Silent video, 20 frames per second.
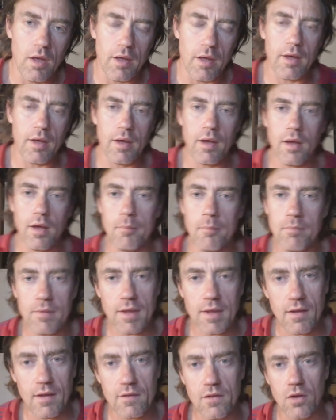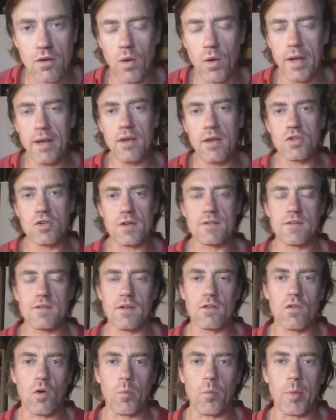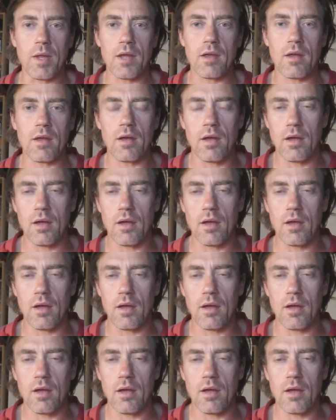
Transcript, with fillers: um, it's a quite interesting topic.